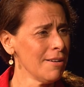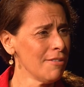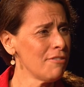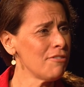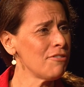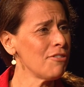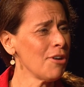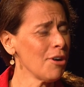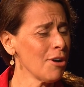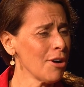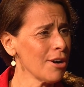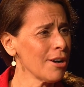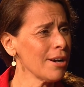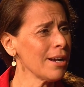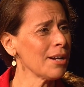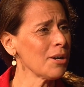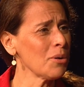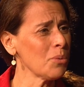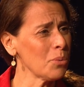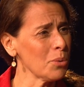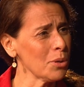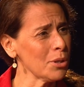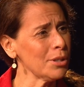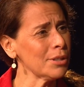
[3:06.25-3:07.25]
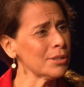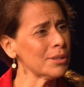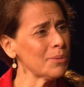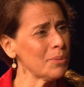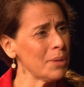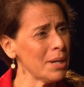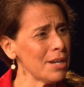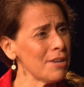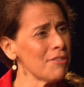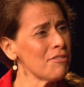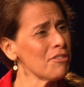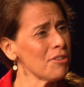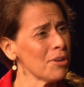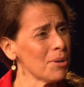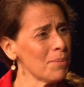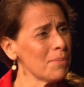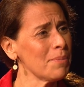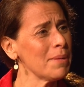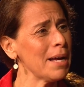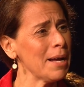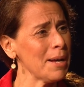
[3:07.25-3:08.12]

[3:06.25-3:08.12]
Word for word: far and a world away from